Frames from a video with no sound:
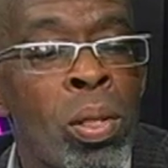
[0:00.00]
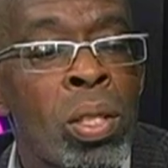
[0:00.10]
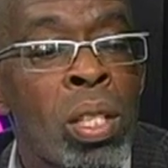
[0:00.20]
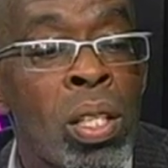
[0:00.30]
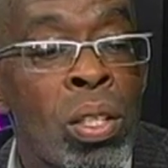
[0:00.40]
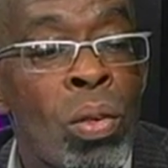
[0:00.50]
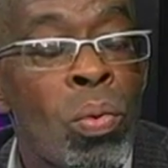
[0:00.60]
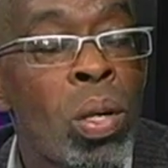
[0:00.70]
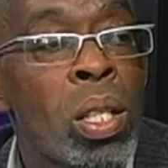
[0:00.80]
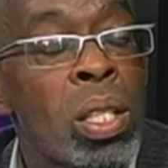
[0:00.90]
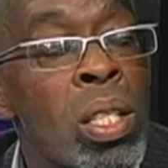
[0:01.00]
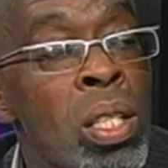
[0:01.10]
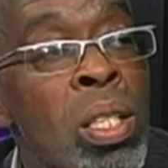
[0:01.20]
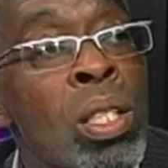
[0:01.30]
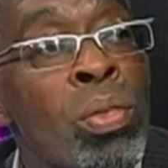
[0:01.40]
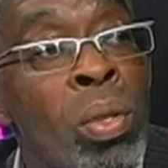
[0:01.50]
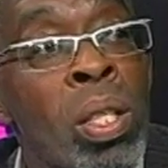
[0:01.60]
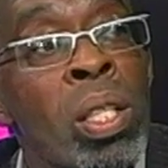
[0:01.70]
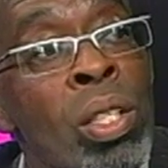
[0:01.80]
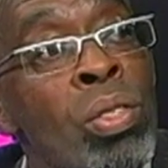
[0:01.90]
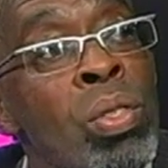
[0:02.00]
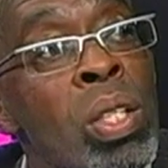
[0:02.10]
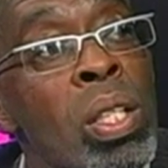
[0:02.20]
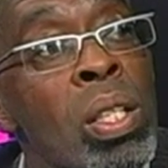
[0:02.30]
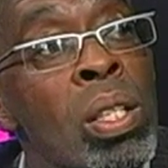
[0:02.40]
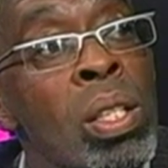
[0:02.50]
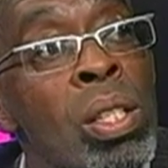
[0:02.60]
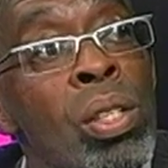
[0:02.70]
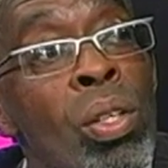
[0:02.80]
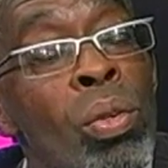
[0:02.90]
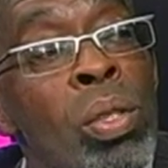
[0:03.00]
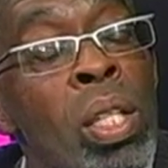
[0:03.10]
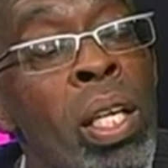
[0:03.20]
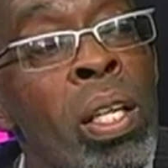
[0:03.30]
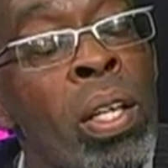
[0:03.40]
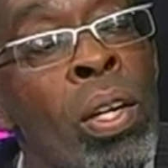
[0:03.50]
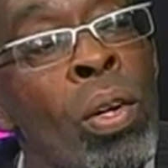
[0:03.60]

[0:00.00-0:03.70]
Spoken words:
and you say, you know what? This is really interesting. You know, it's like,